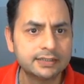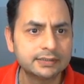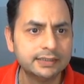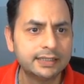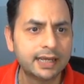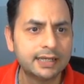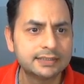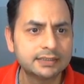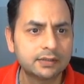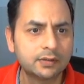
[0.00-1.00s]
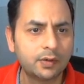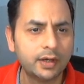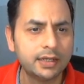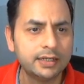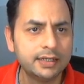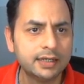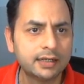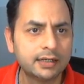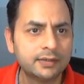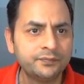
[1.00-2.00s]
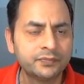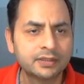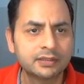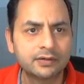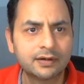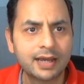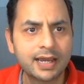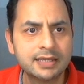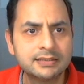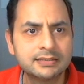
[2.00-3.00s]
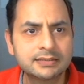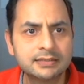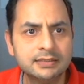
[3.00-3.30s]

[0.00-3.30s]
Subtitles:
So it has Oil India, Reliance,